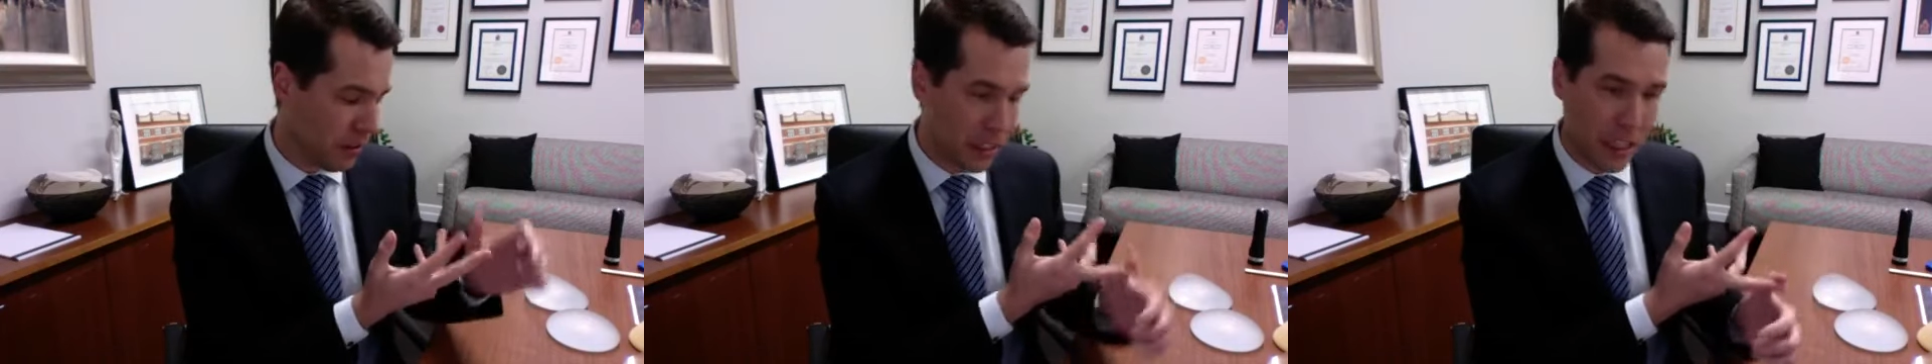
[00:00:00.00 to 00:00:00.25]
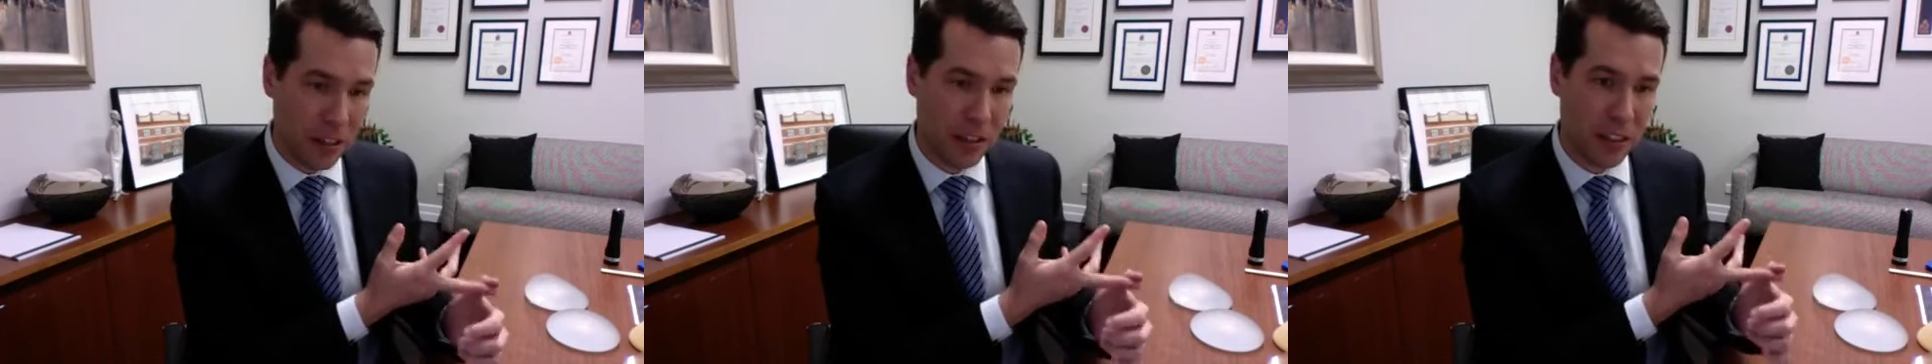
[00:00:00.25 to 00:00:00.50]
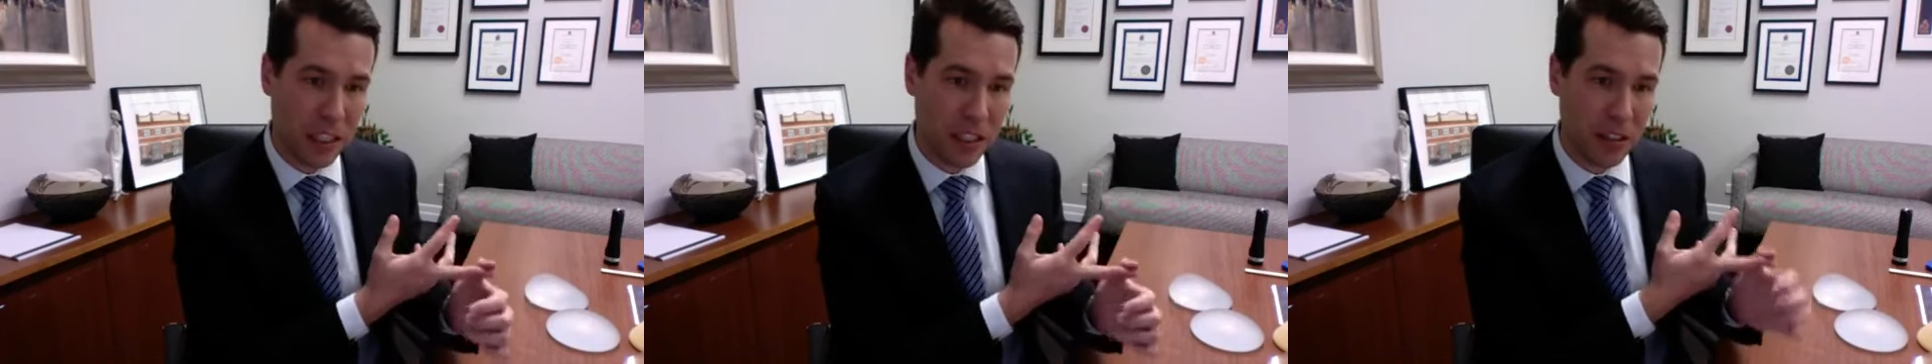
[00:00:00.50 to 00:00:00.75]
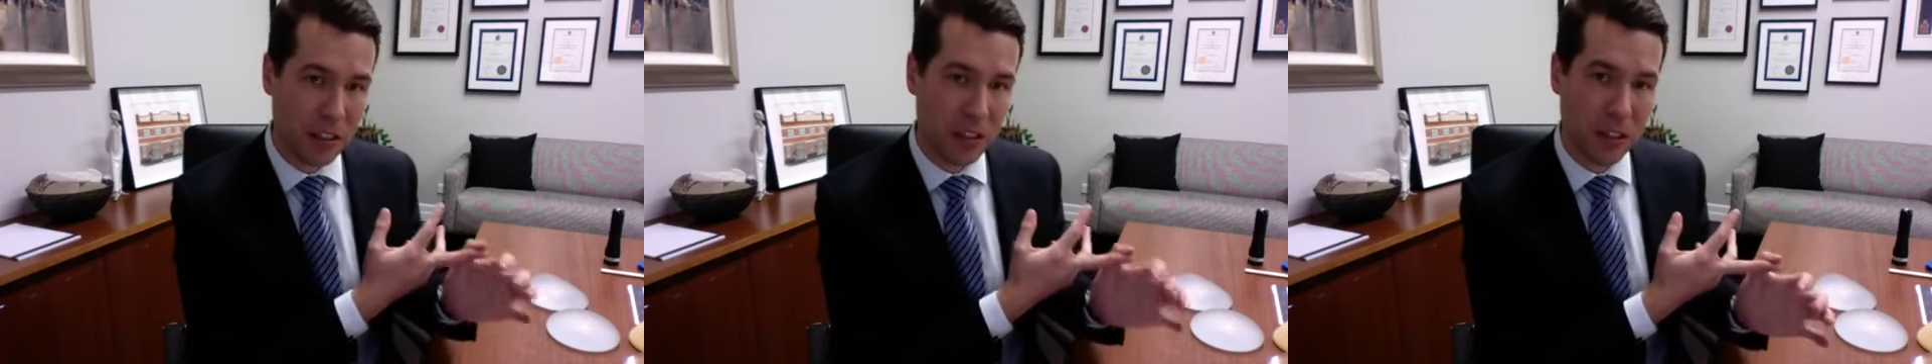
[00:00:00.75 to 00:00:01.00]

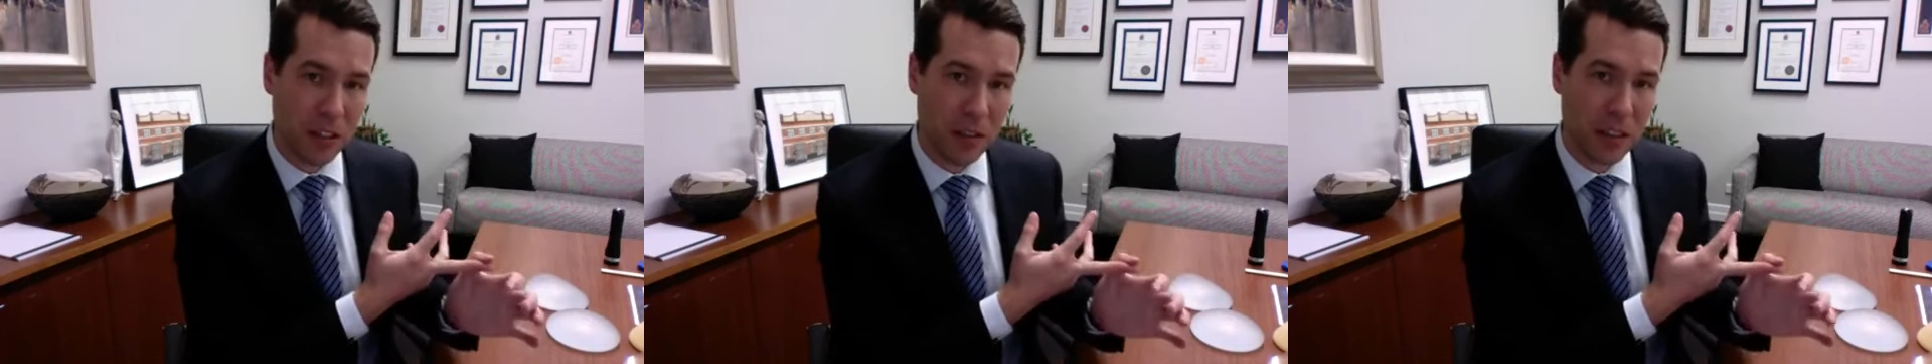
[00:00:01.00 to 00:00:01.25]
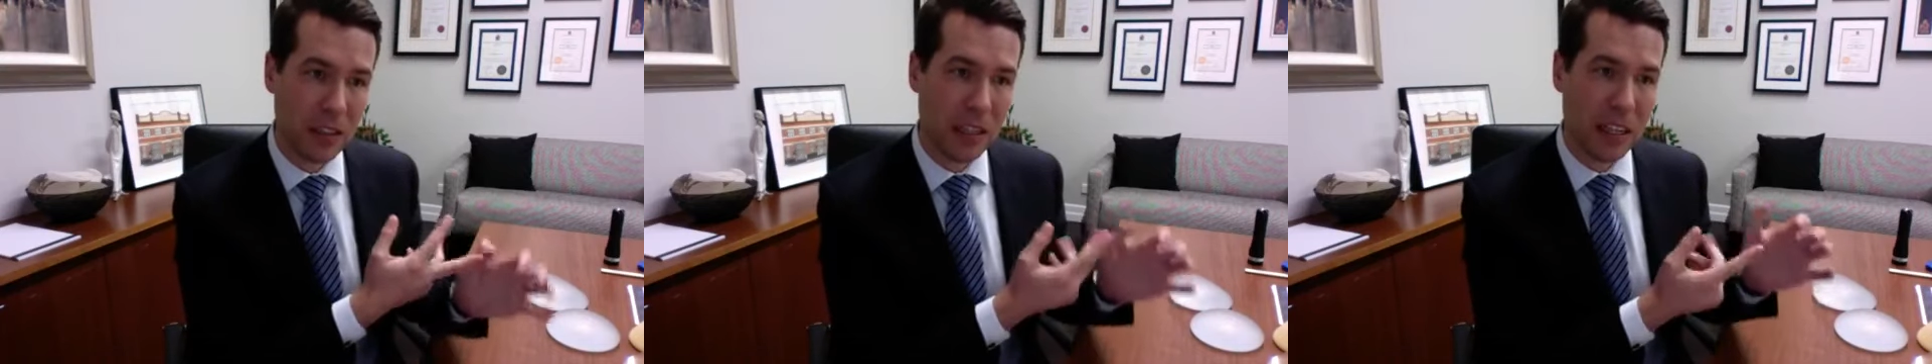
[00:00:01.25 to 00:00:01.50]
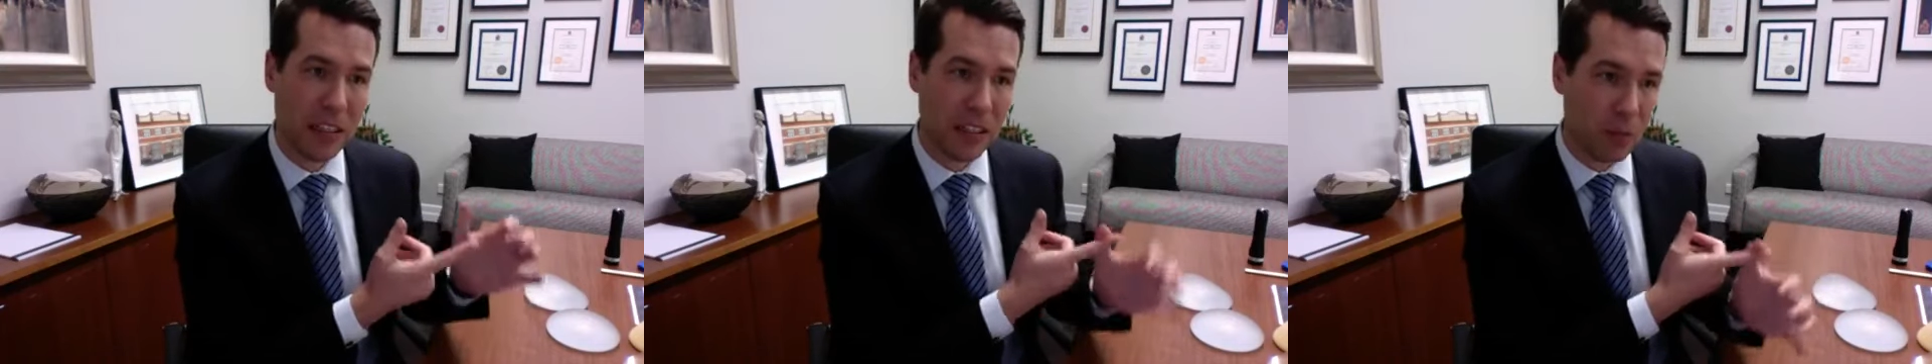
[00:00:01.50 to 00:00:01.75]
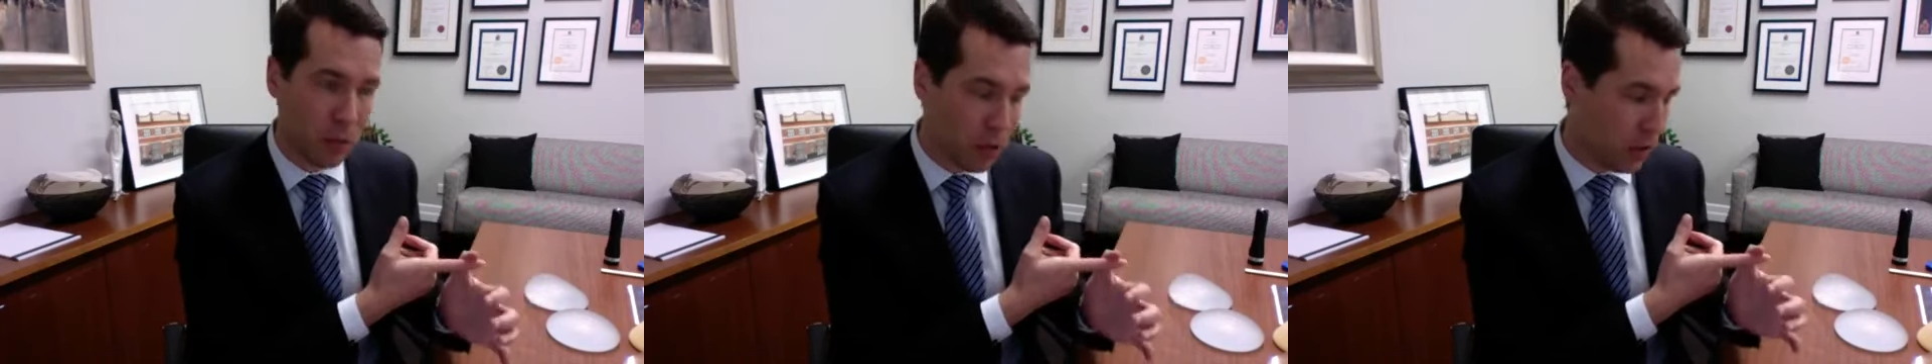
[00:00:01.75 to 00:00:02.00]
nano-textured surfaces and
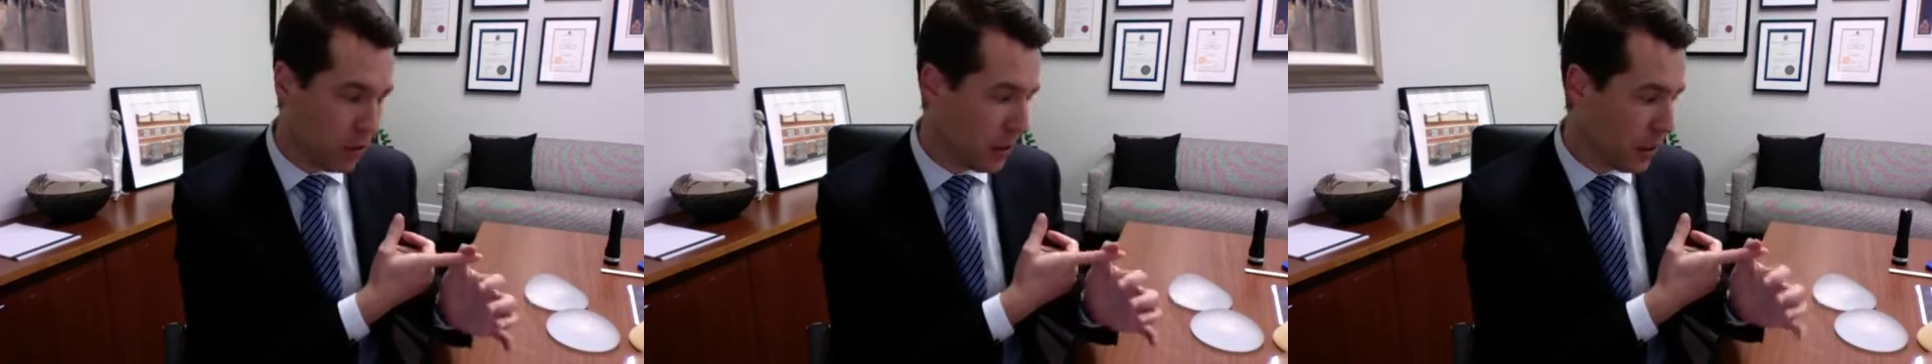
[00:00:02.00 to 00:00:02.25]
smooth,